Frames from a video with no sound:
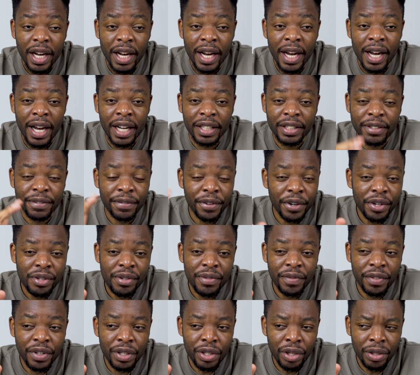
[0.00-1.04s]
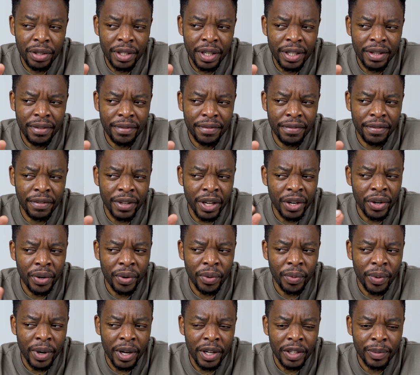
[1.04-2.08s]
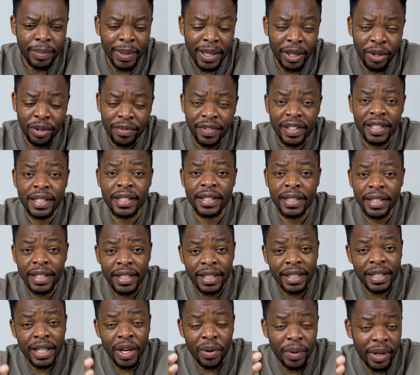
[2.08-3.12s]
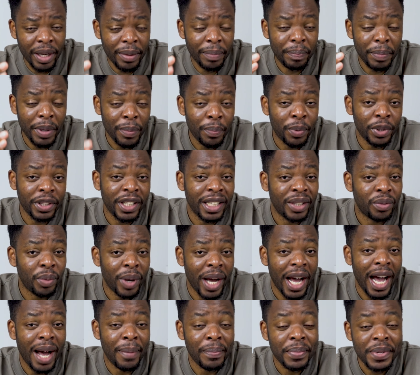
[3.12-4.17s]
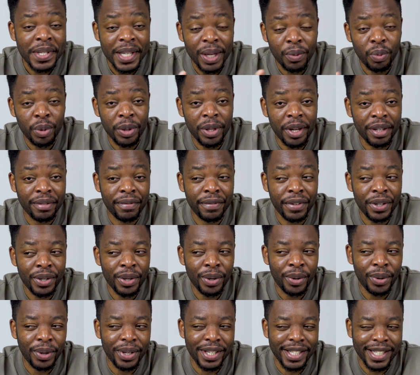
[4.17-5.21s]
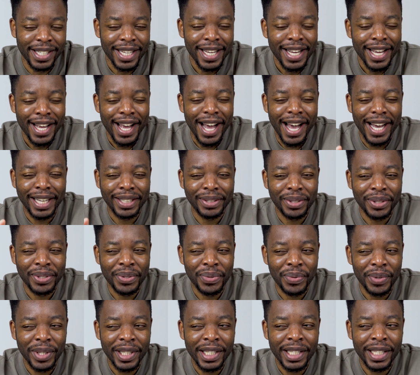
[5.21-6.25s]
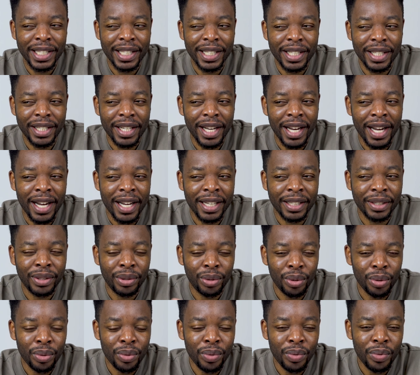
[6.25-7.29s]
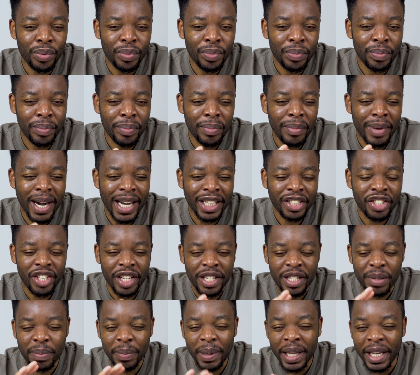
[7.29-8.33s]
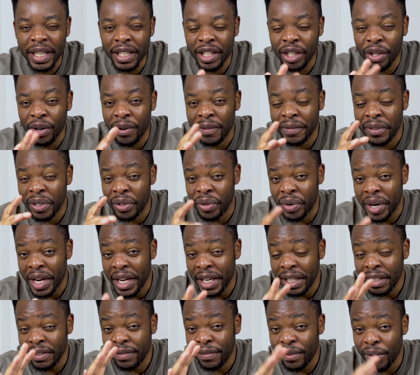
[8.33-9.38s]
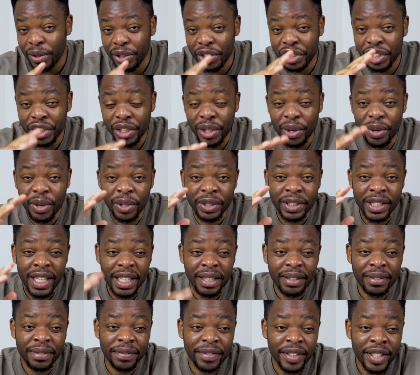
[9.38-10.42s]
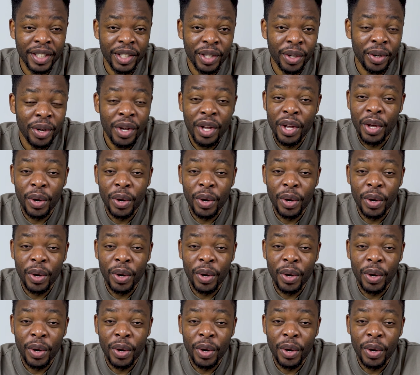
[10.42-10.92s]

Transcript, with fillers: Uh, the first video did very well, but obviously there were people that were upset with that video because I don't really uh, do much explaining of the Rain 4G on that video,